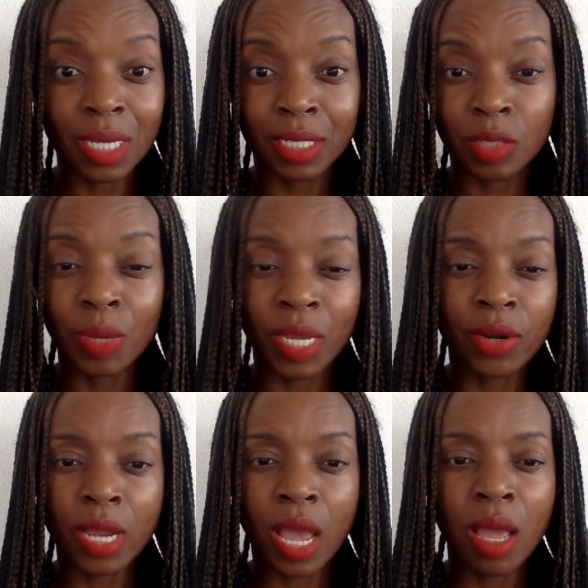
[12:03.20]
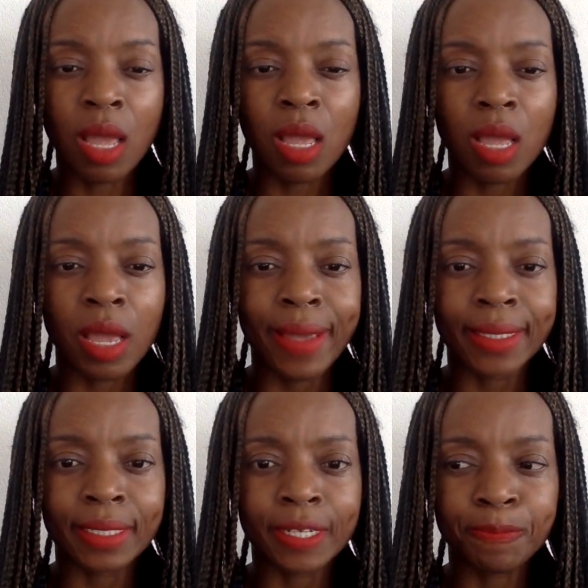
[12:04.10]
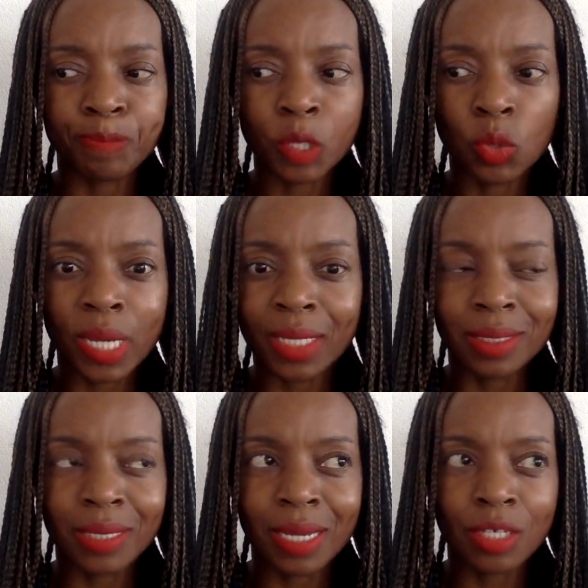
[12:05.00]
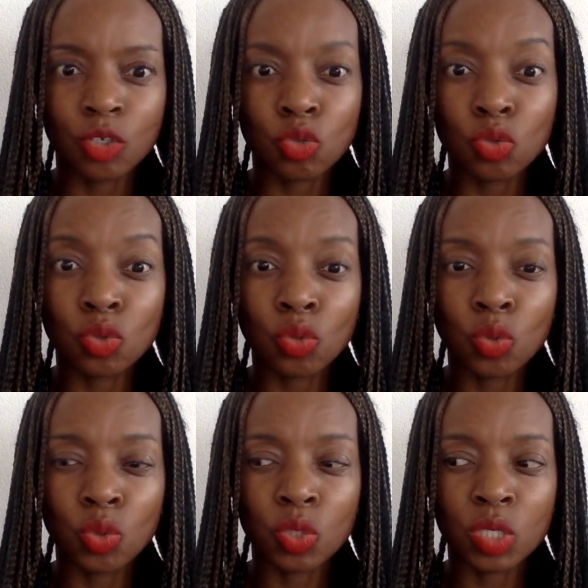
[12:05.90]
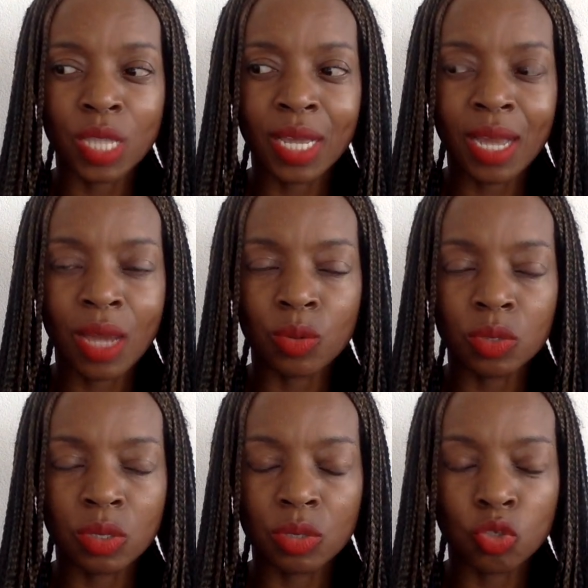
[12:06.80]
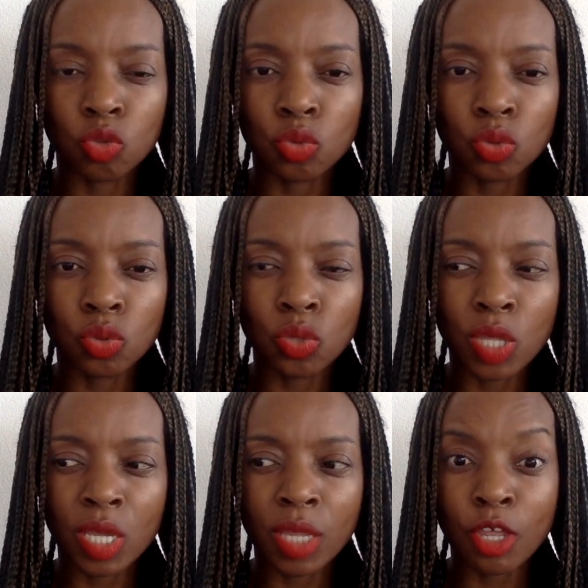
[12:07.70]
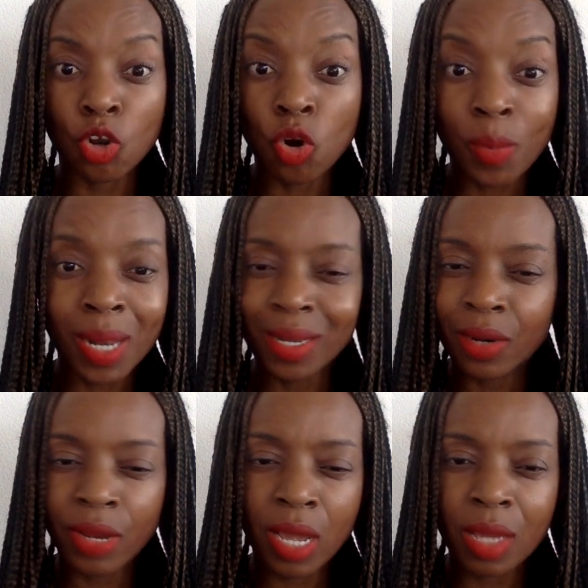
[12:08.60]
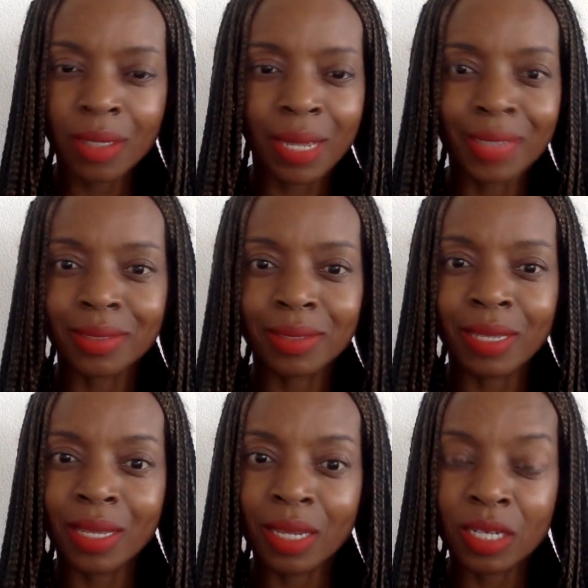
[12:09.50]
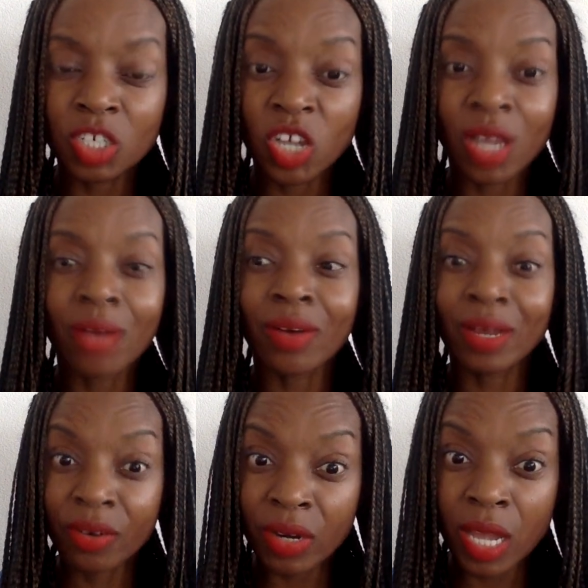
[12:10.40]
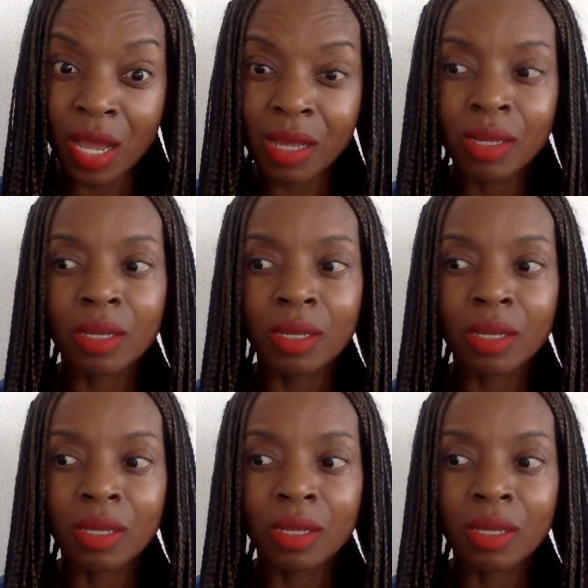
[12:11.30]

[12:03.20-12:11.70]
I did my kriya, and what I decided to do was that I was going to do the normal kriya, not the chakra kriya,